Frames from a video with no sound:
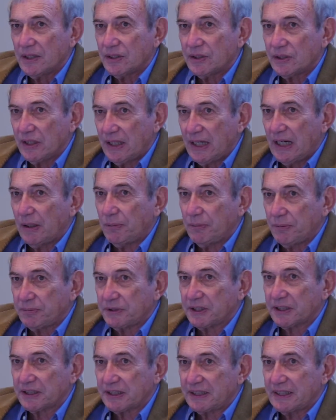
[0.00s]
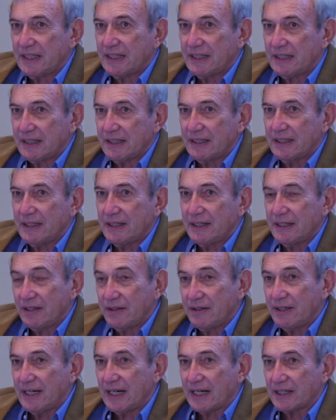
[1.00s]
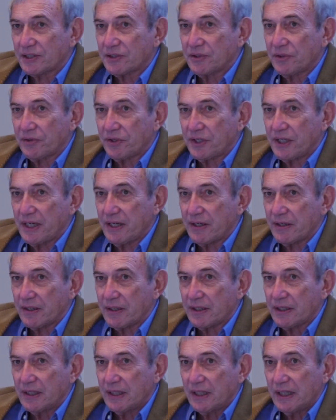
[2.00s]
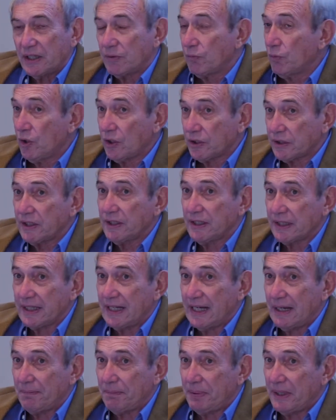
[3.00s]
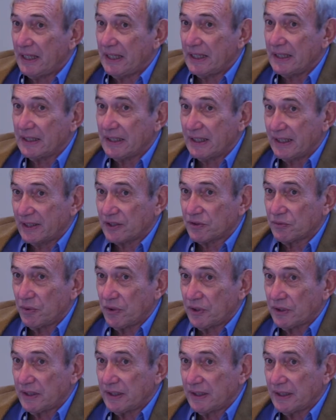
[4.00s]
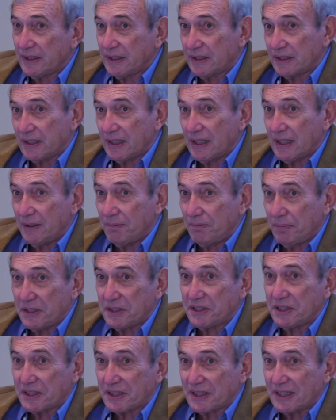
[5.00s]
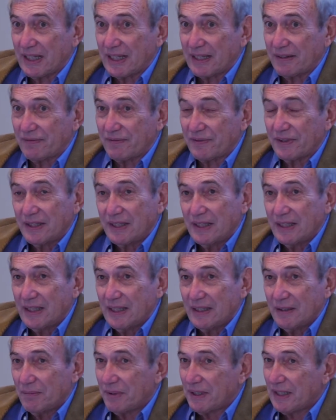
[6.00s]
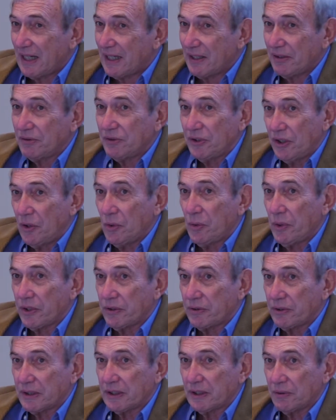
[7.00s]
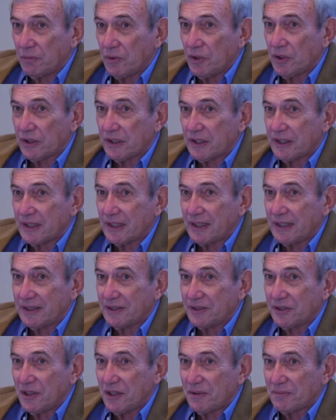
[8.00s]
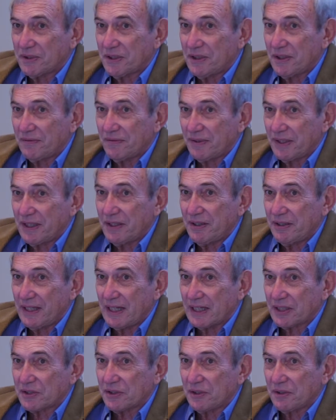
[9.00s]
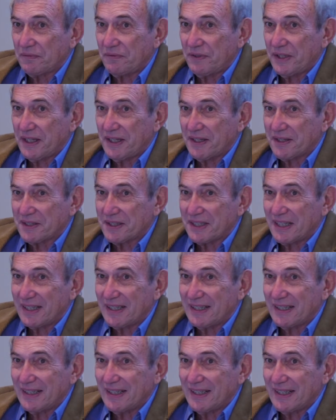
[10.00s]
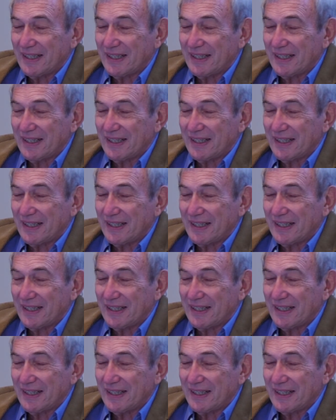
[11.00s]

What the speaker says: to help him succeed in the international theater. It worked in the campaign and it's worked in his business life, but I don't know whether it'll work in terms of international affairs and